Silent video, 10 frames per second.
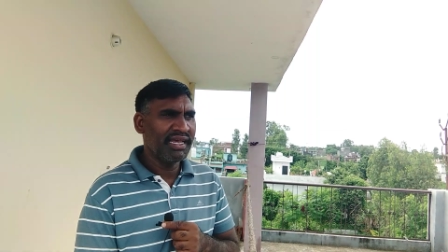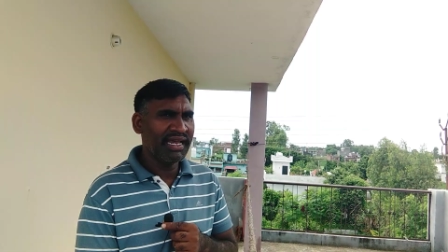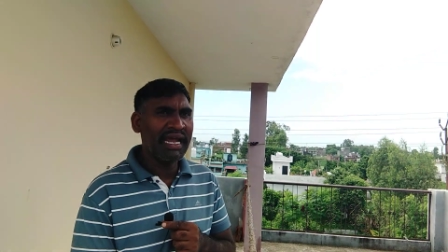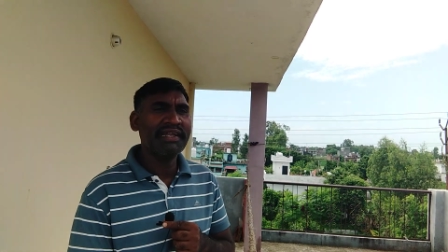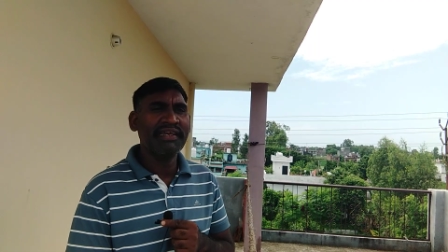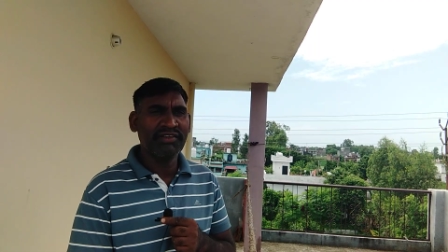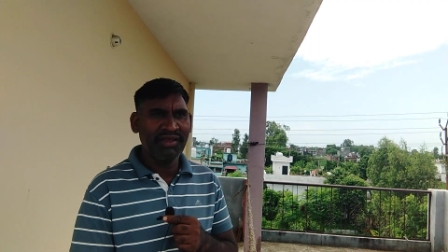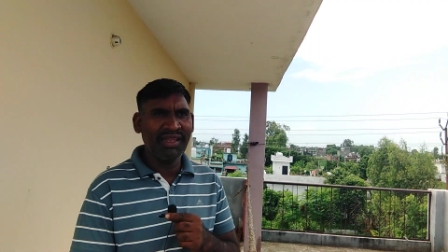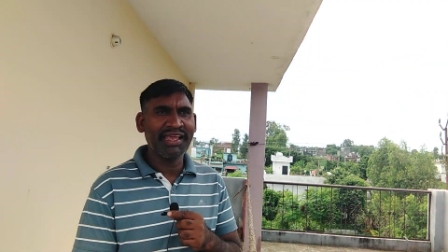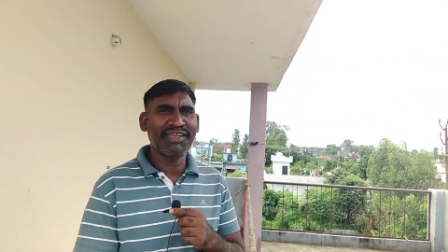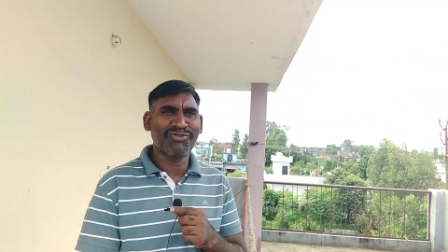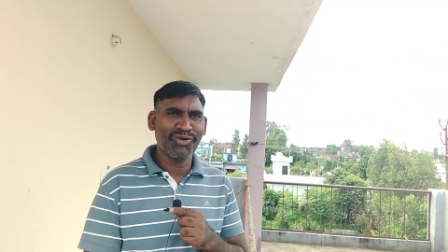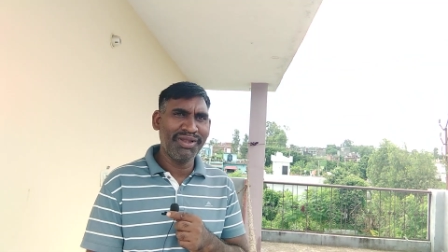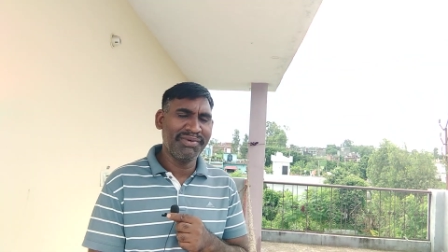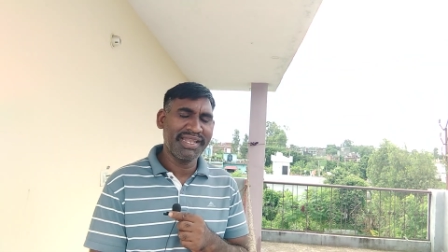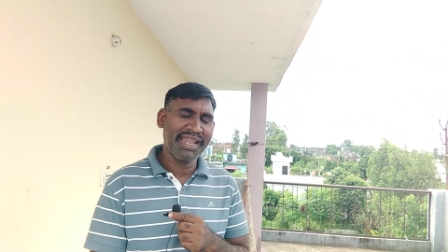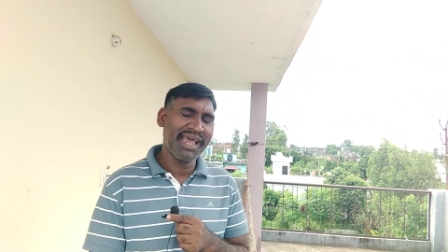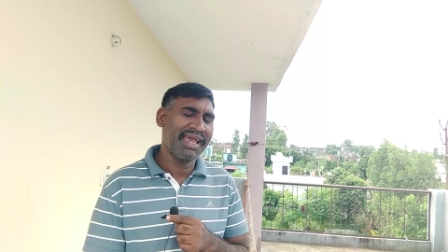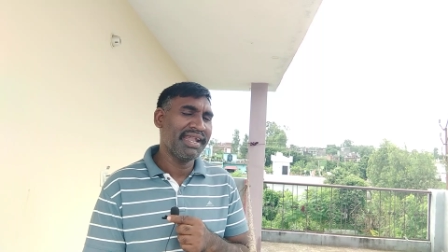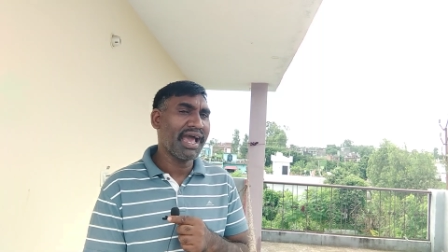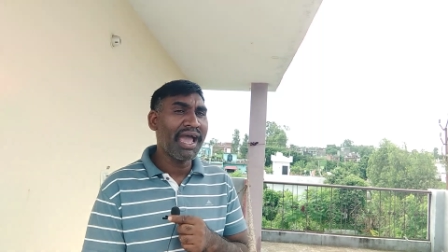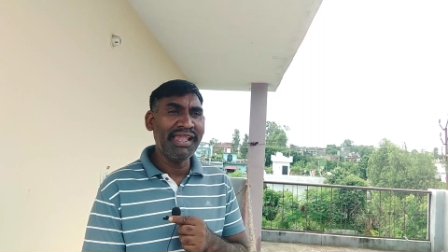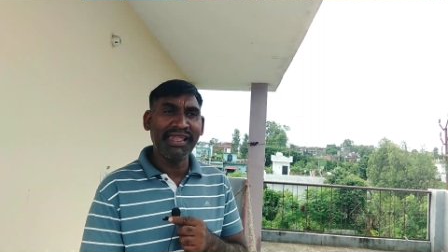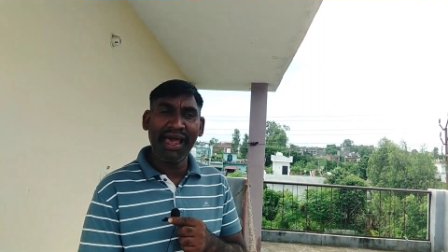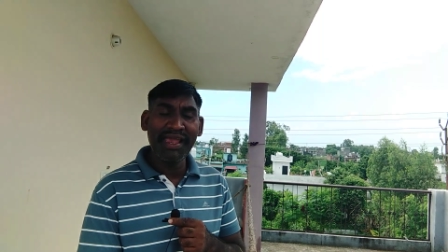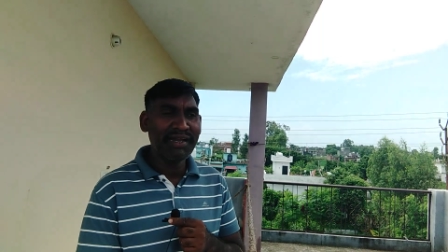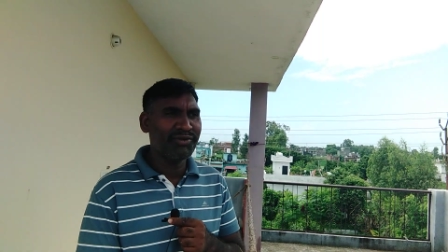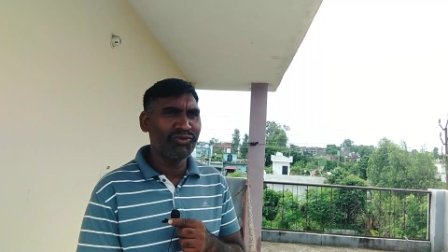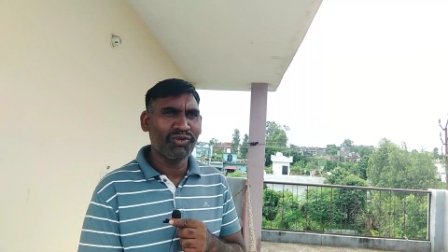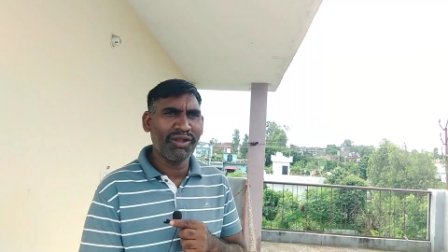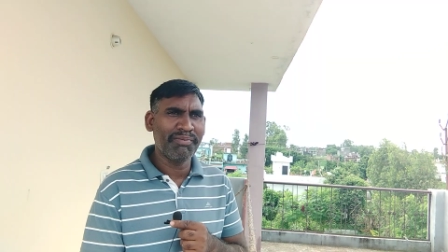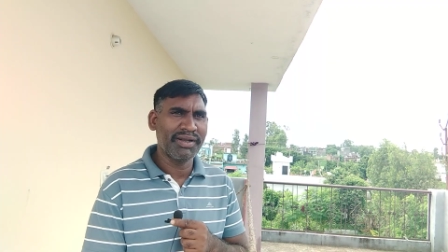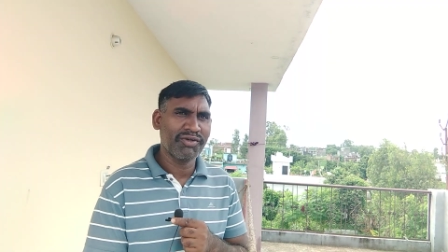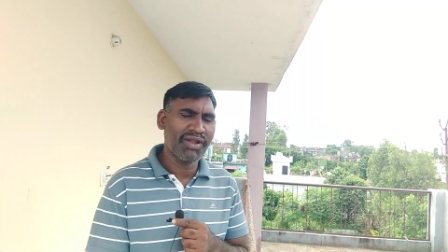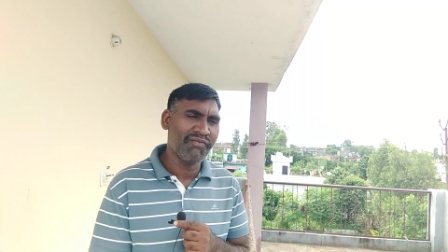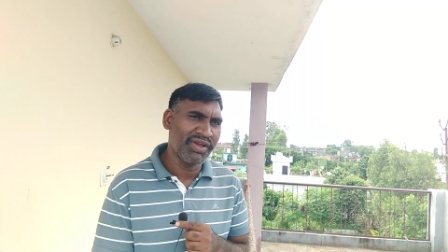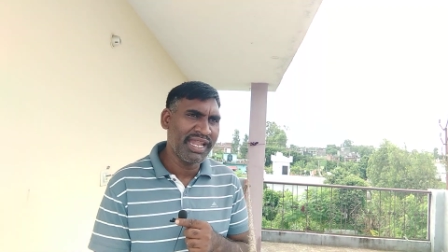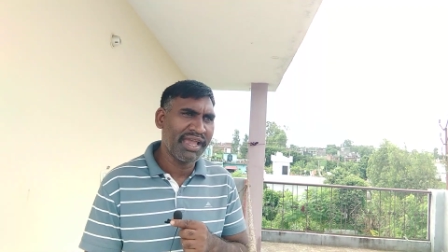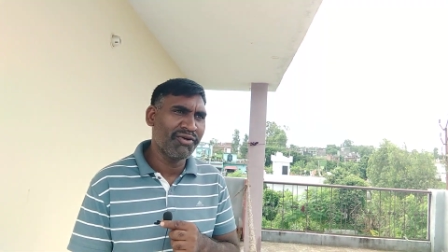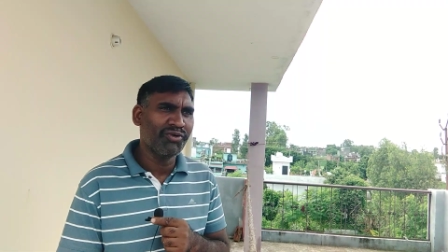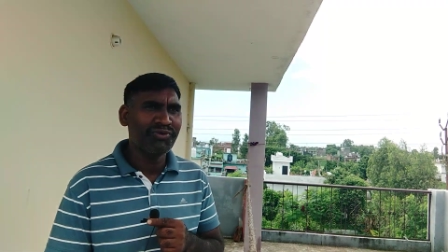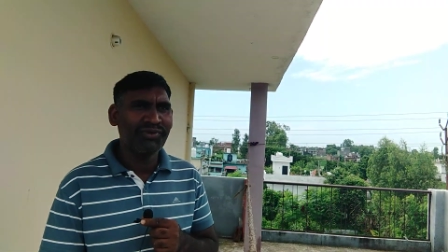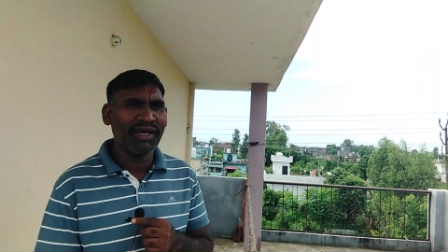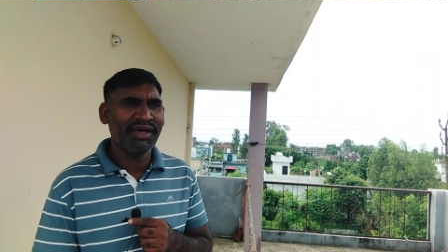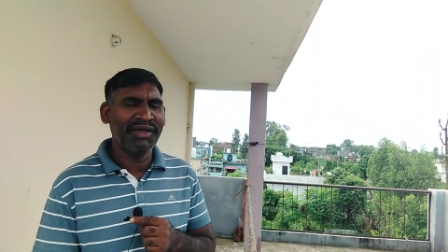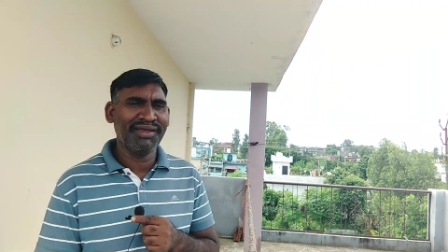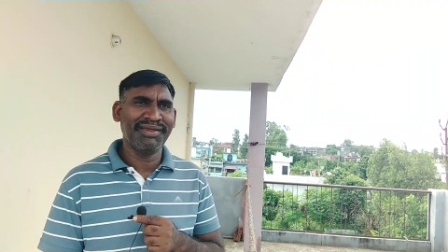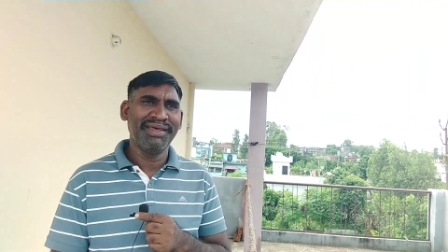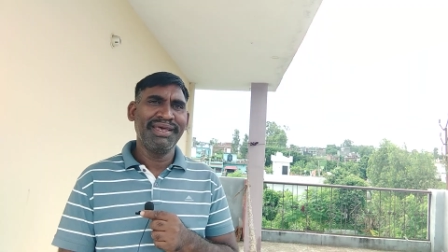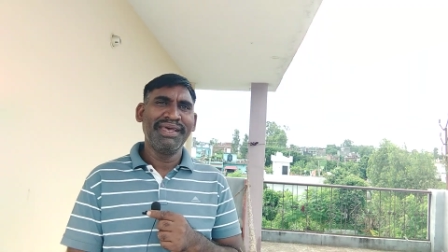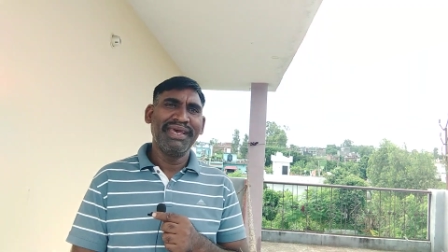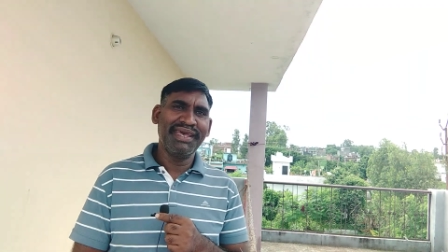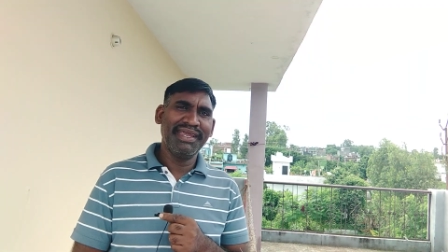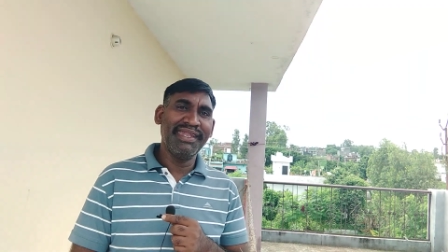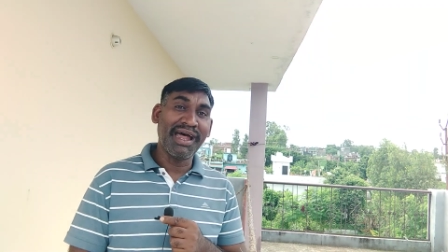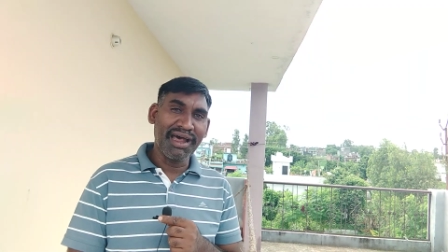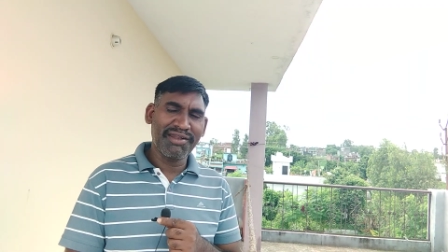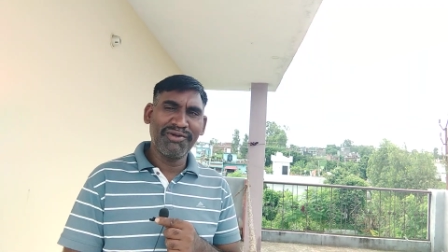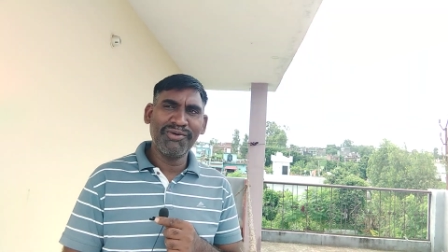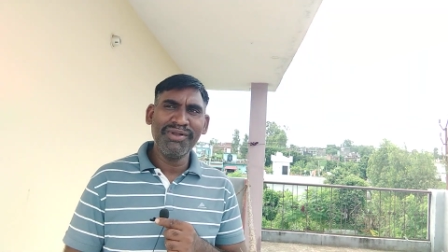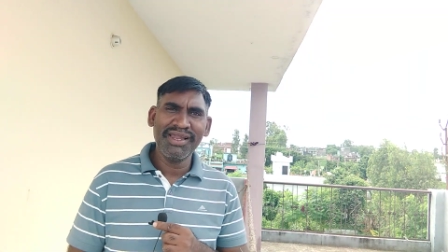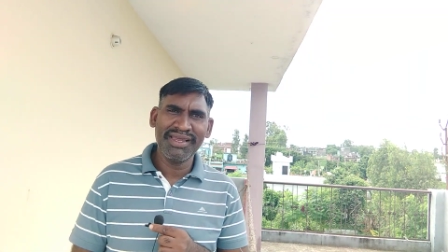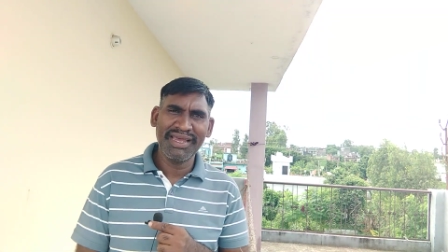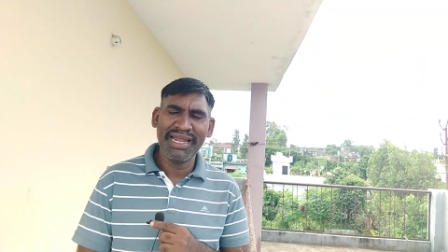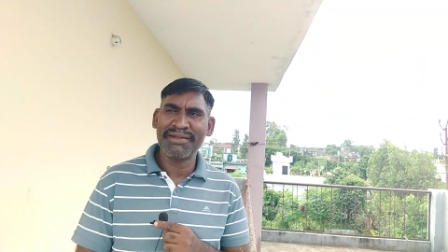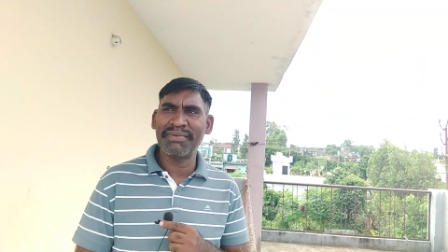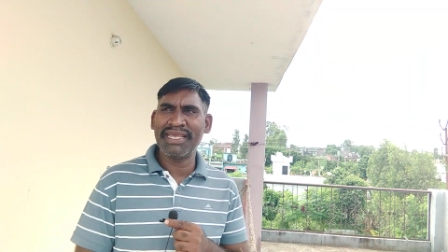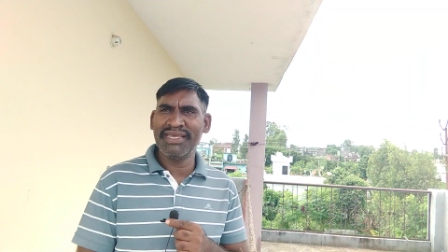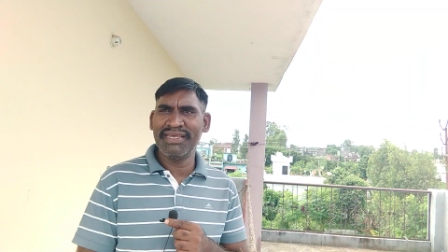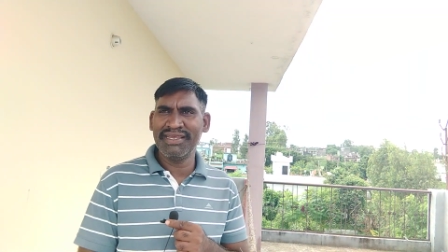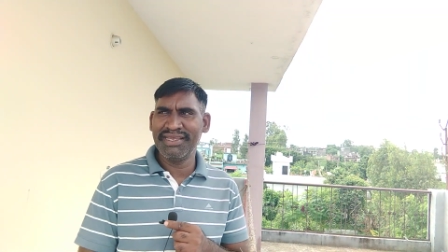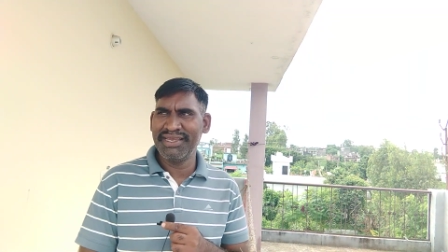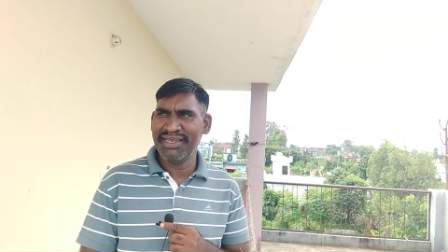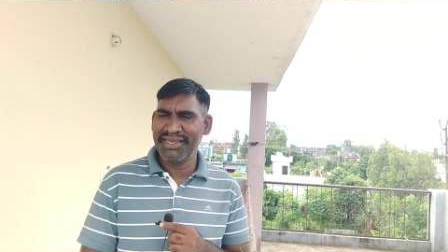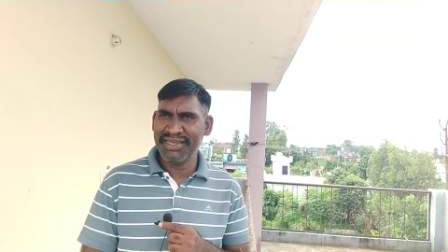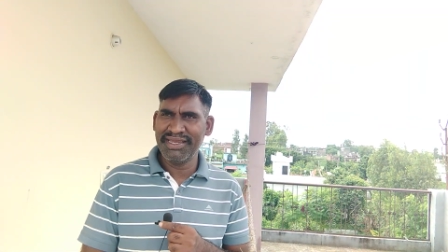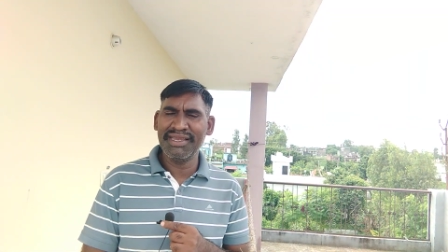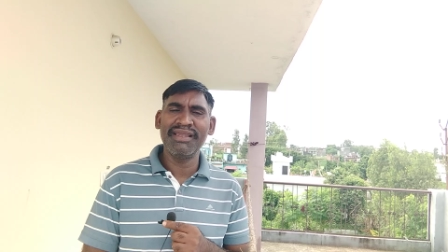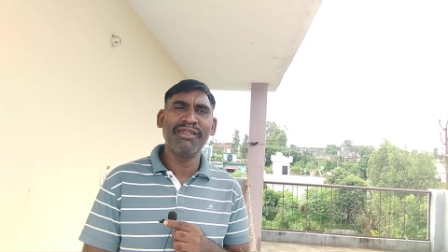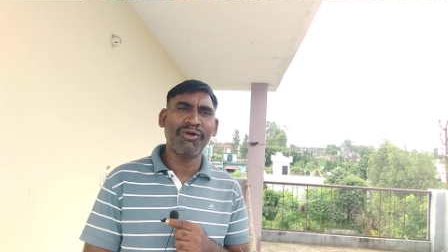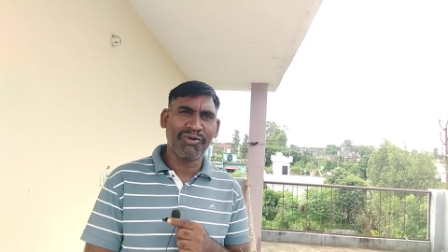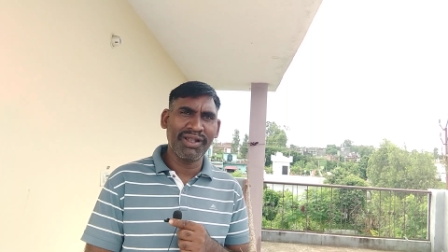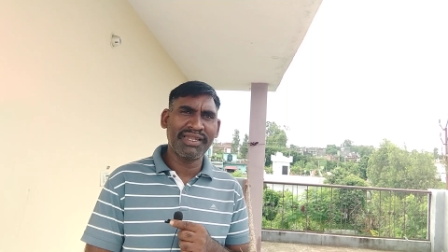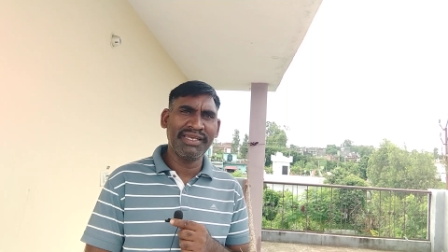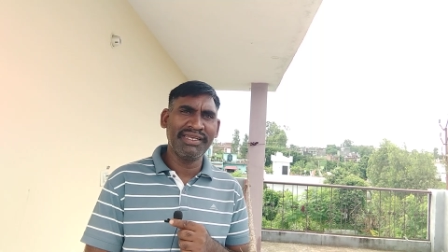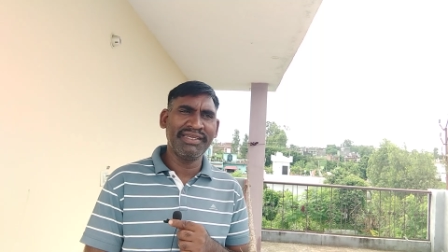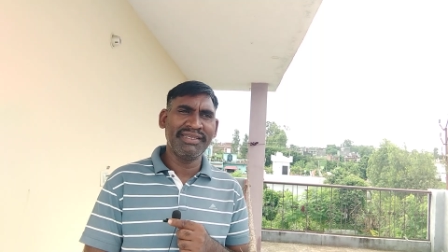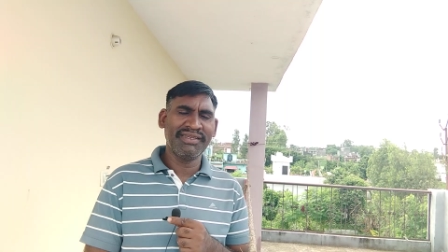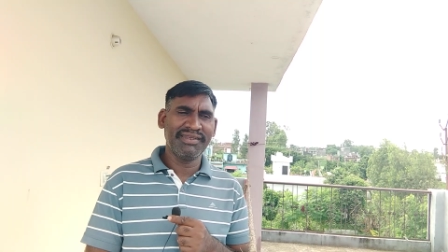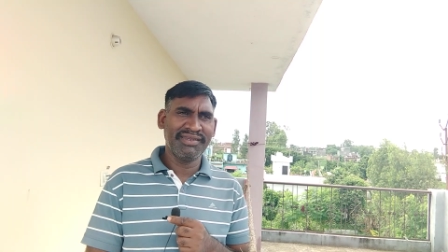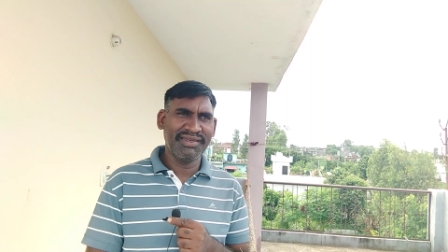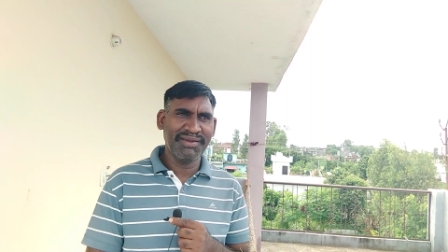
uh, at it like a chole bhatura and I like to chola bhatura when I go to the uh, uh Narnaul uh, at my uh, locality